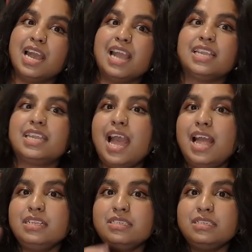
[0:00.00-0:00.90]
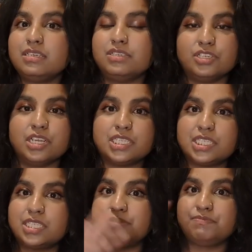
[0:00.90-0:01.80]
Again,
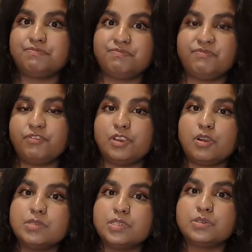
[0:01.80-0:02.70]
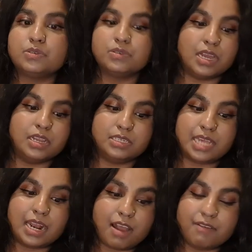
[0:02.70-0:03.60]
just phenomenal.
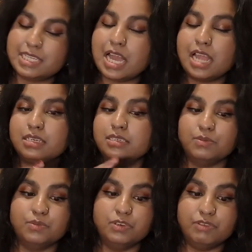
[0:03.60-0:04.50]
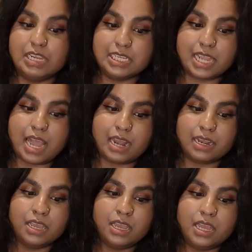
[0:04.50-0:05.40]
10 out of 10. Would read
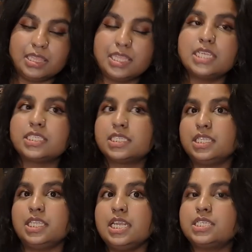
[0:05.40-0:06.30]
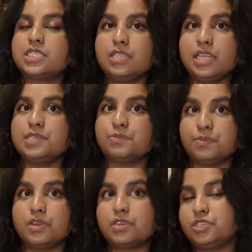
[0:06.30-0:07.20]
again. These
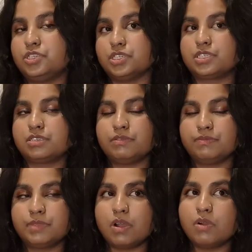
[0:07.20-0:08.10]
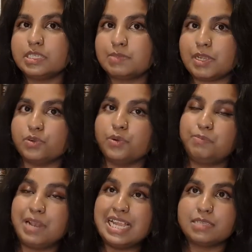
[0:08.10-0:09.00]
books just hold a special
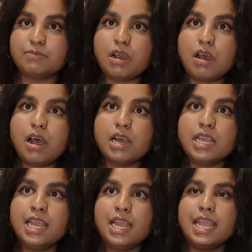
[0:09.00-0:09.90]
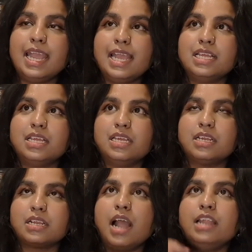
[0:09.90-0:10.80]
place in my heart. It
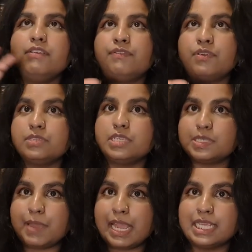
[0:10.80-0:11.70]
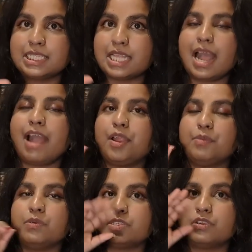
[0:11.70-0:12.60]
kind of filled the space that Harry
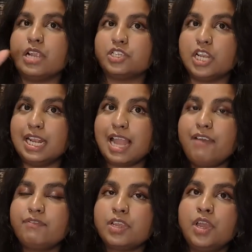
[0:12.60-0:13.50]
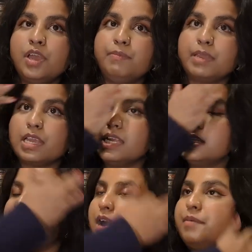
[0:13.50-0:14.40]
Potter actually left,
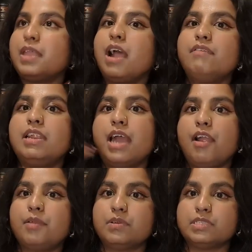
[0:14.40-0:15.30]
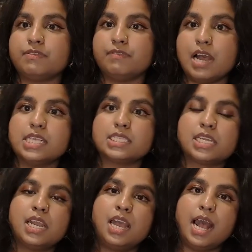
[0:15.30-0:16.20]
because I read Harry Potter first,
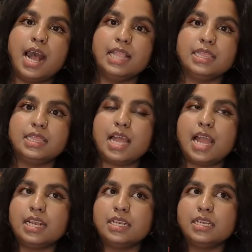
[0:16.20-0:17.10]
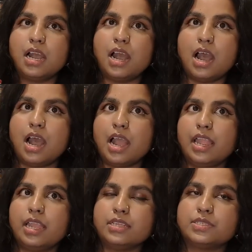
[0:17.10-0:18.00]
and then
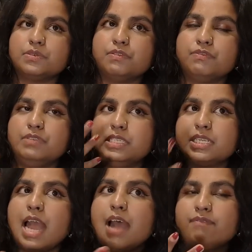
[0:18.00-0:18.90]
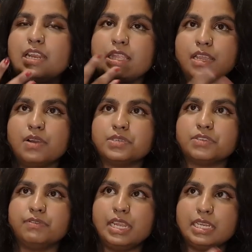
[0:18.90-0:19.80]
I sort of didn't have anything else
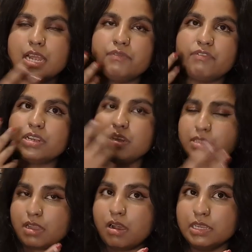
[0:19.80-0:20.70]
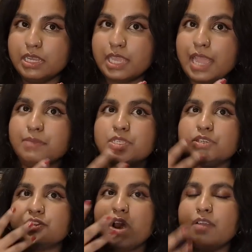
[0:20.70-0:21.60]
to read. I read The Hunger Games
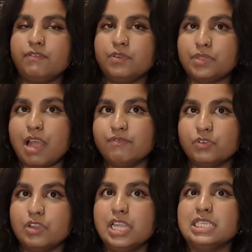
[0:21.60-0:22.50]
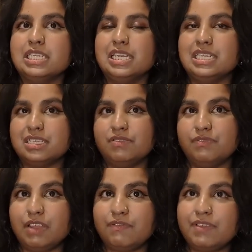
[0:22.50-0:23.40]
to try and fill that void, and it didn't
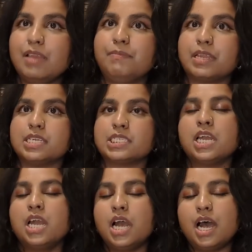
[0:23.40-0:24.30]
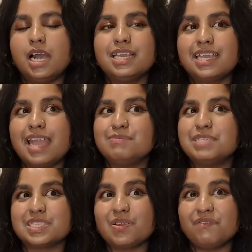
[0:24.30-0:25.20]
really fill it because Hunger Games
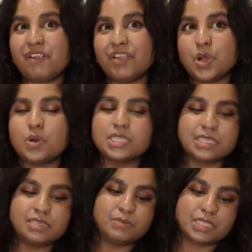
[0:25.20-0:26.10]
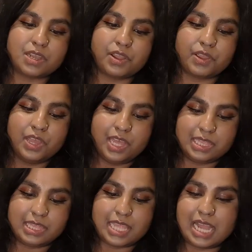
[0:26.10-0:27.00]
is not very wholesome. So
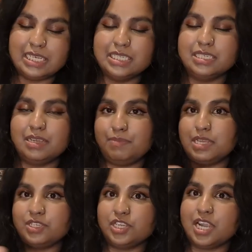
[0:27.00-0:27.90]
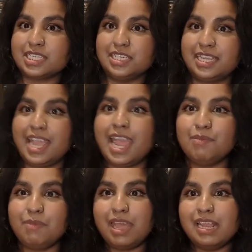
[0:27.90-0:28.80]
then Percy Jackson
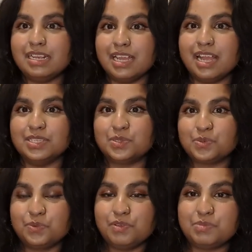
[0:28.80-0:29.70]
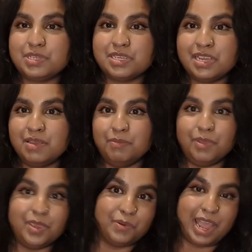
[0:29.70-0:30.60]
came in and swooped
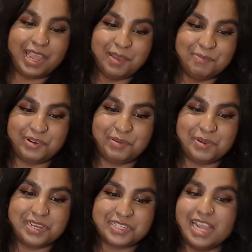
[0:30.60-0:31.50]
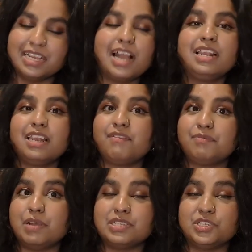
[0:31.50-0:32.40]
me away pretty much, and I
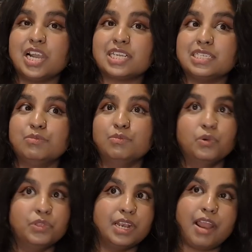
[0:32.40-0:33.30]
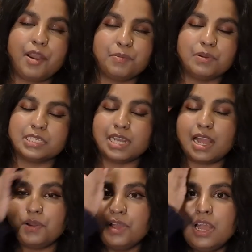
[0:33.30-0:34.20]
love Percy Jackson more than Harry Potter
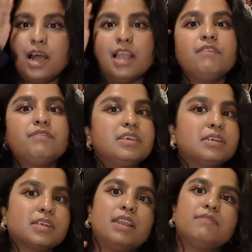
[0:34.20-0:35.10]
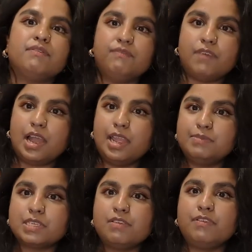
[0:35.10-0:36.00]
now. I love the kind of the
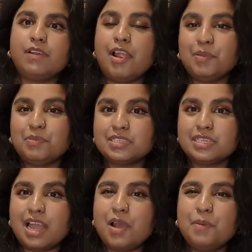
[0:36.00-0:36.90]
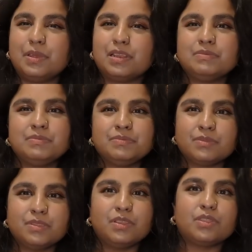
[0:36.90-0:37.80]
vibes of Harry Potter now, but
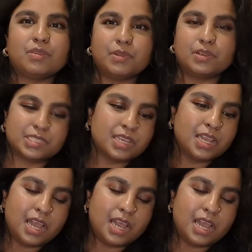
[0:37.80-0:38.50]
not the books,